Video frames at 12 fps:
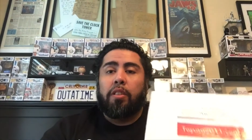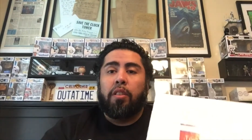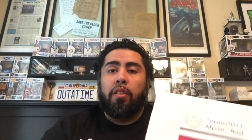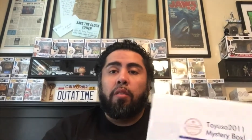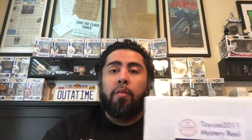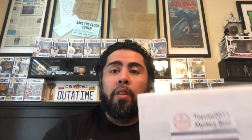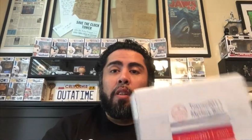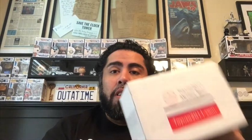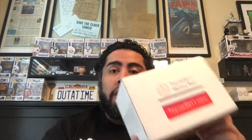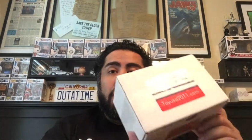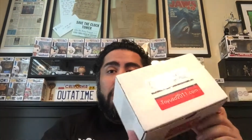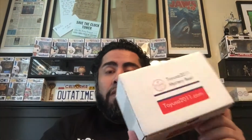So
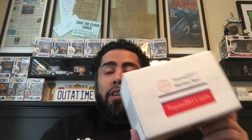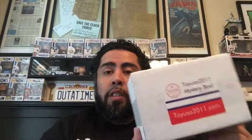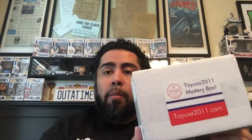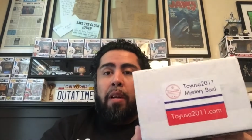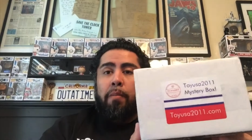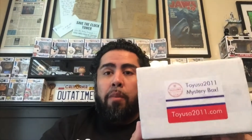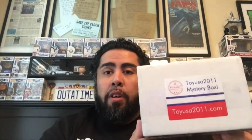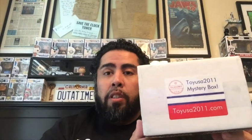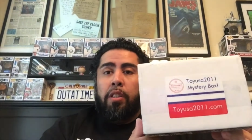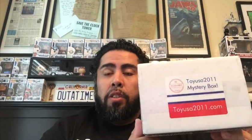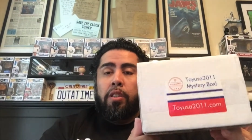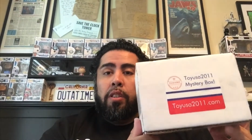first time I've
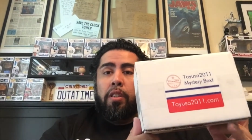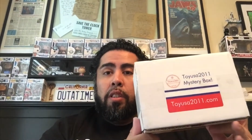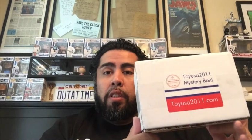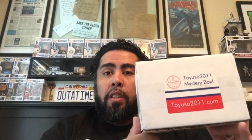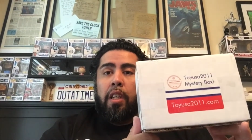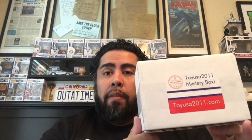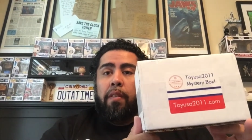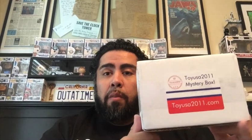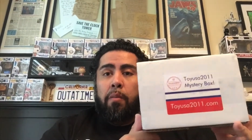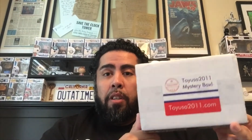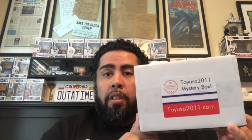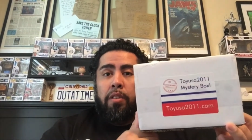
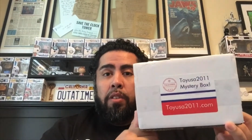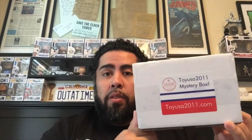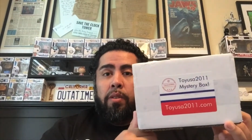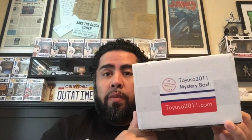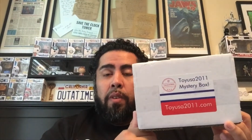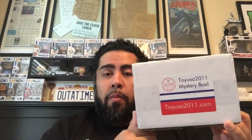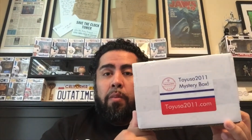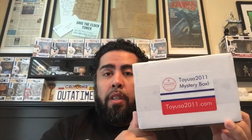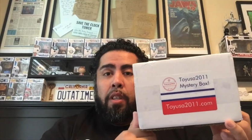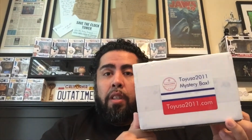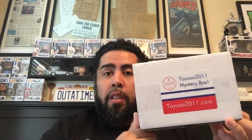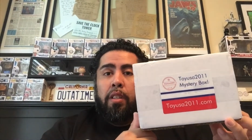ever bought this from
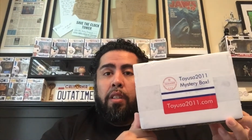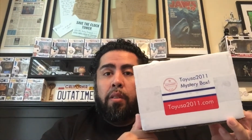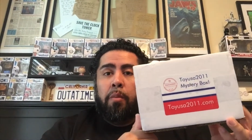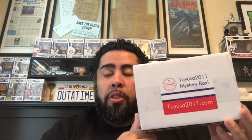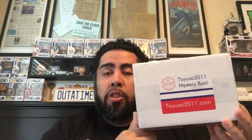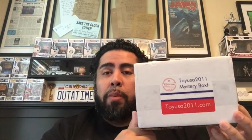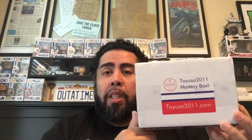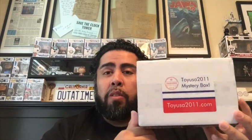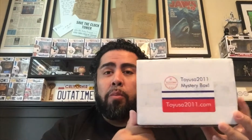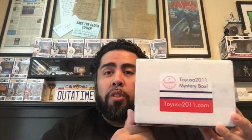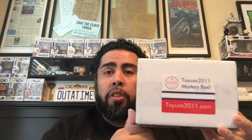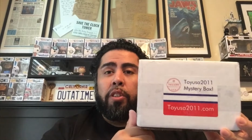a mystery box
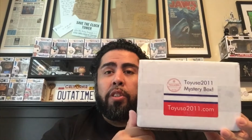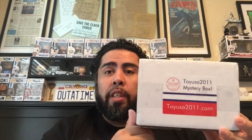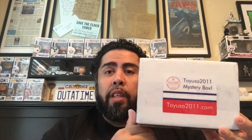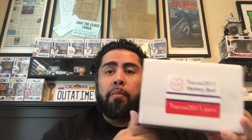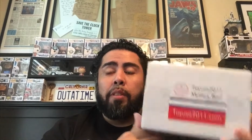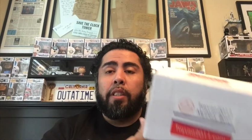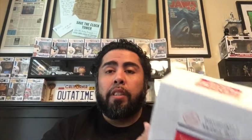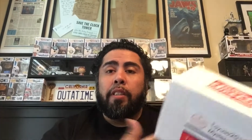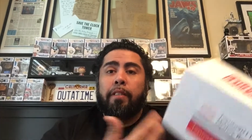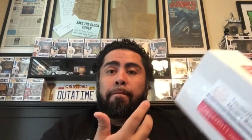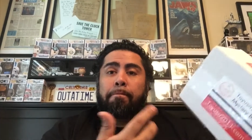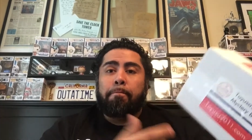from ToyUSA, but
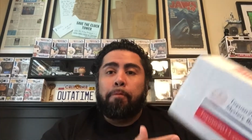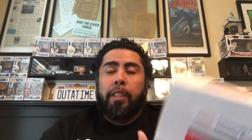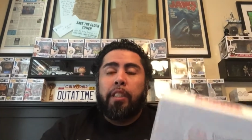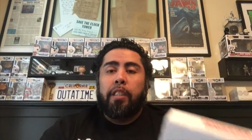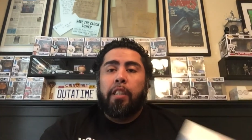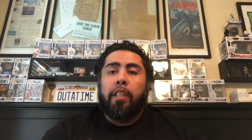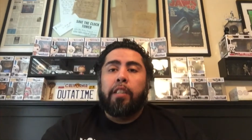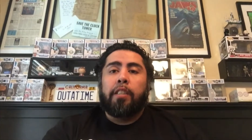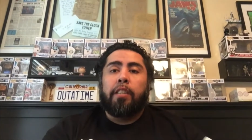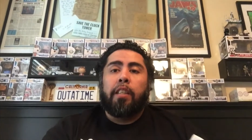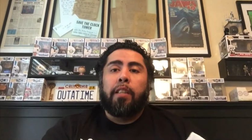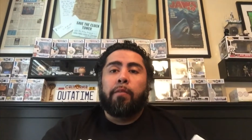I
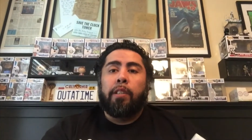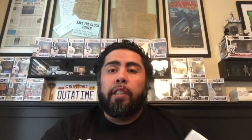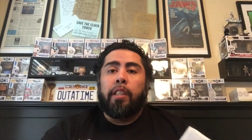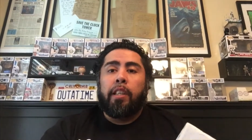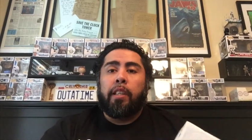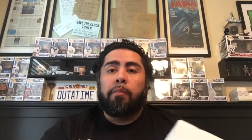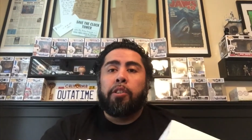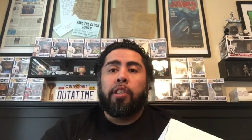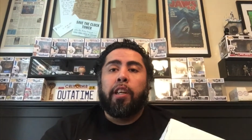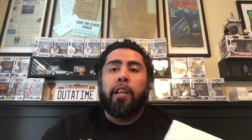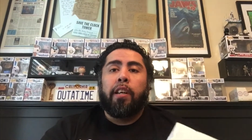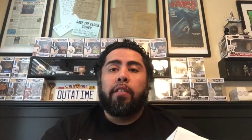said, what the heck, I'm going to
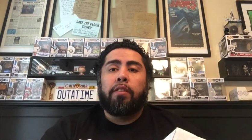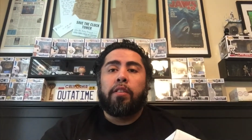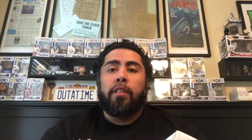try it out.